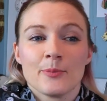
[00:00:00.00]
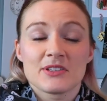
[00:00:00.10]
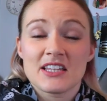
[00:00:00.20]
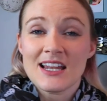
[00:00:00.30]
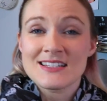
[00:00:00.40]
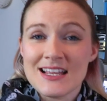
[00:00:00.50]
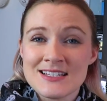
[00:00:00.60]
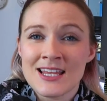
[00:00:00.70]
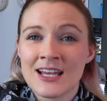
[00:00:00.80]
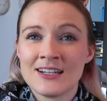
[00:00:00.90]
But that is
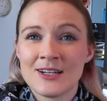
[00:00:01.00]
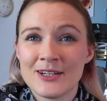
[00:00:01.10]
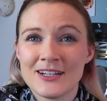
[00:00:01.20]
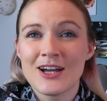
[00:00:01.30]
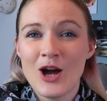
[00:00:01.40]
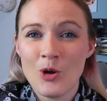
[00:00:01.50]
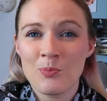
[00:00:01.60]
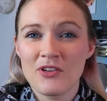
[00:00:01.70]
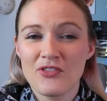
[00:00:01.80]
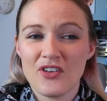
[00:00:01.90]
it.
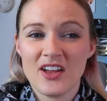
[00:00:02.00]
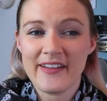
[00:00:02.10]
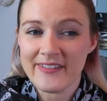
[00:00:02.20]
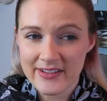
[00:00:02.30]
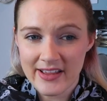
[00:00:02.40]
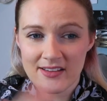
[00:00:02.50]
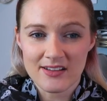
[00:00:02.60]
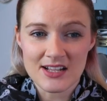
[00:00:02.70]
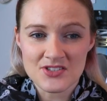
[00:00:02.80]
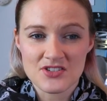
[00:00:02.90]
Hope you've
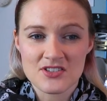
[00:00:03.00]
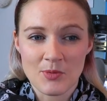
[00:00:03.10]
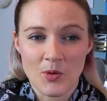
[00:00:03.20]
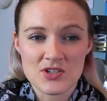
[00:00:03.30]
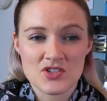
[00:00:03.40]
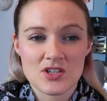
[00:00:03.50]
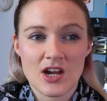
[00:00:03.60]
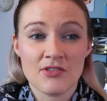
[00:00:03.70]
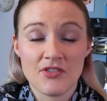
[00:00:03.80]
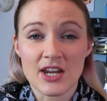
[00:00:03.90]
answered some questions there.
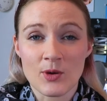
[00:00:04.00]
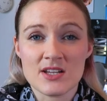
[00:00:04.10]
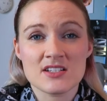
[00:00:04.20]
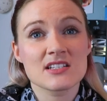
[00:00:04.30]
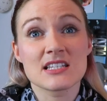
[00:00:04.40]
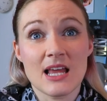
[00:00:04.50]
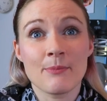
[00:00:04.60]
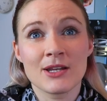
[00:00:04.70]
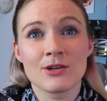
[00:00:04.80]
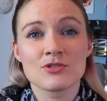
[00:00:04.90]
If you have any questions,
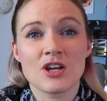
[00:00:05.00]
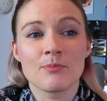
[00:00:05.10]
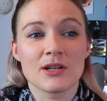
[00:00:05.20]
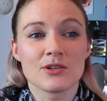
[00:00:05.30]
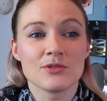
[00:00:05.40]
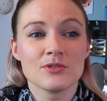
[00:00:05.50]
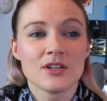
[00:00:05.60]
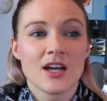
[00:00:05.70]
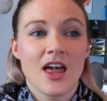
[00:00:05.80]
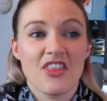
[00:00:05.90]
let me know down below.
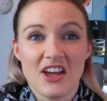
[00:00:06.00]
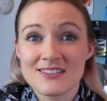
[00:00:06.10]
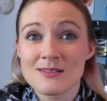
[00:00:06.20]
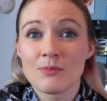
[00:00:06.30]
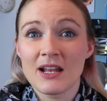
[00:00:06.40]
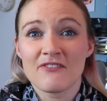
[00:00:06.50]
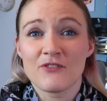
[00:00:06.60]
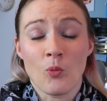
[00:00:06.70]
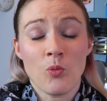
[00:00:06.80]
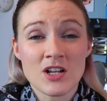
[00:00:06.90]
Thanks a million
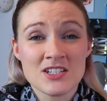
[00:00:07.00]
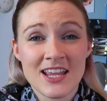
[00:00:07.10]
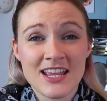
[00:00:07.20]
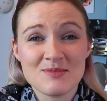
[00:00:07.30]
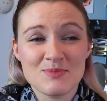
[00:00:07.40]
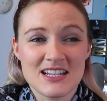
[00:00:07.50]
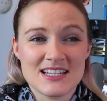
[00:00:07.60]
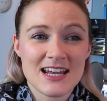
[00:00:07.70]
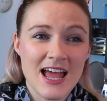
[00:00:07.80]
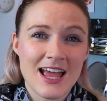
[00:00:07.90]
for watching.
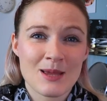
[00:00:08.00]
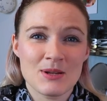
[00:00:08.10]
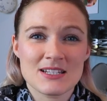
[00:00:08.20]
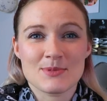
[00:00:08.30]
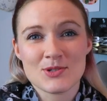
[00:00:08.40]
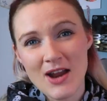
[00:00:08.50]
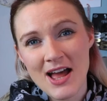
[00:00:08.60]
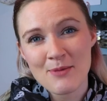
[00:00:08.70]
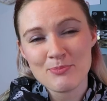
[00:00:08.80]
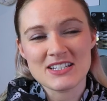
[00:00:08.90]
Please like, please
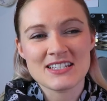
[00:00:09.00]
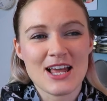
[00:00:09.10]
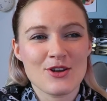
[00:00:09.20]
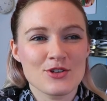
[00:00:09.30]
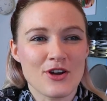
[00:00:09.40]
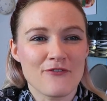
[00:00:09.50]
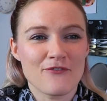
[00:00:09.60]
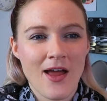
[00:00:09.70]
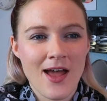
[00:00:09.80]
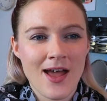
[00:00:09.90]
subscribe, please tell all your
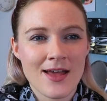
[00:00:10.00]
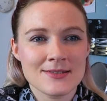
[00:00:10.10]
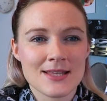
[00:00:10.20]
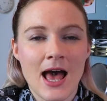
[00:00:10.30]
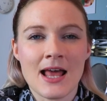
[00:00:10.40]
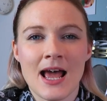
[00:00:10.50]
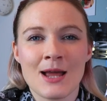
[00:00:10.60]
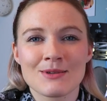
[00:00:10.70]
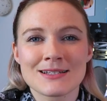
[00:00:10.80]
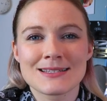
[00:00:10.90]
friends, and
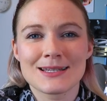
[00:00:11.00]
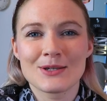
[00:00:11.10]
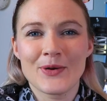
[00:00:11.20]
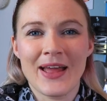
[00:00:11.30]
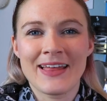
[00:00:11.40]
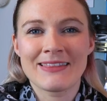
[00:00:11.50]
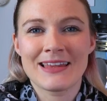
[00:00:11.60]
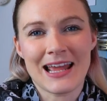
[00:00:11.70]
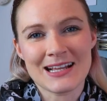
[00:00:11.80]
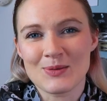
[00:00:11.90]
I will see you in
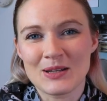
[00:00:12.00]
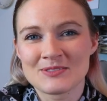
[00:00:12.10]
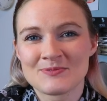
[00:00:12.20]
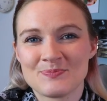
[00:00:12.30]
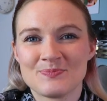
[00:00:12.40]
the next one.